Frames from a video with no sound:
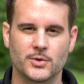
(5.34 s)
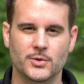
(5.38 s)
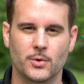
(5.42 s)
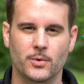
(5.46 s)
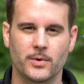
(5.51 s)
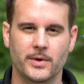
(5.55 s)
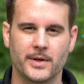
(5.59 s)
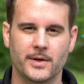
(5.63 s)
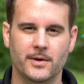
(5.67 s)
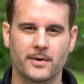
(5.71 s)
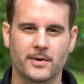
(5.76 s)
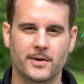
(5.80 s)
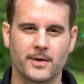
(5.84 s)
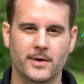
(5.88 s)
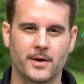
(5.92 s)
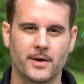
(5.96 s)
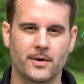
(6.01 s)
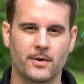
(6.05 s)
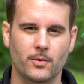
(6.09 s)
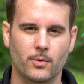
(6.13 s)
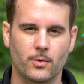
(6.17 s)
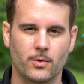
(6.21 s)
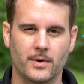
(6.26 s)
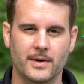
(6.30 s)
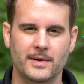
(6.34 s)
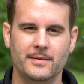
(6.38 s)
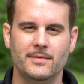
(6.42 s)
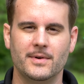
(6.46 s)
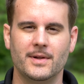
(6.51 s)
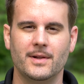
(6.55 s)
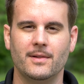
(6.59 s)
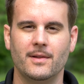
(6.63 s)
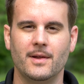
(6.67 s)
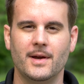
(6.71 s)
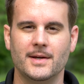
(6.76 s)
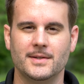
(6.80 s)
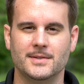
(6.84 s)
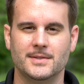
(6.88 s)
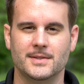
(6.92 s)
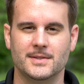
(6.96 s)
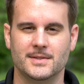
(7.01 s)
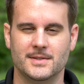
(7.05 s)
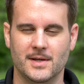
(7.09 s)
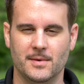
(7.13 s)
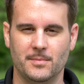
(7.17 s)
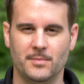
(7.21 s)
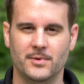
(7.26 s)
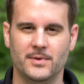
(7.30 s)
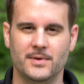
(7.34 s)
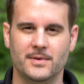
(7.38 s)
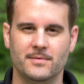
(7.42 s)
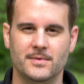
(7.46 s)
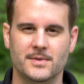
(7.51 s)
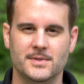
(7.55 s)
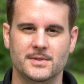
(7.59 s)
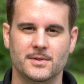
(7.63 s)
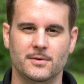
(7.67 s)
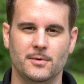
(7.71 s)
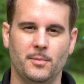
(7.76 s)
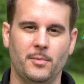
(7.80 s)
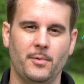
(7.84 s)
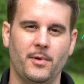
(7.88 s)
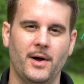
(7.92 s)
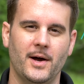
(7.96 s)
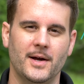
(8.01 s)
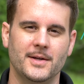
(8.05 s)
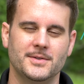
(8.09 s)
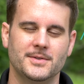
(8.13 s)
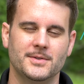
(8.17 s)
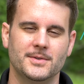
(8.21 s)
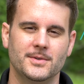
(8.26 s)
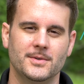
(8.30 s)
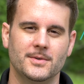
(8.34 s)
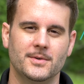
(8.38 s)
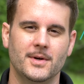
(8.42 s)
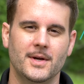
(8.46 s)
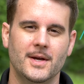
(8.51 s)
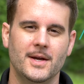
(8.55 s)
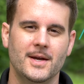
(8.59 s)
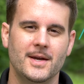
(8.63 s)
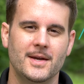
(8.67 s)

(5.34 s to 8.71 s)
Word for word: Toyota or even a Lexus I believe this will apply to.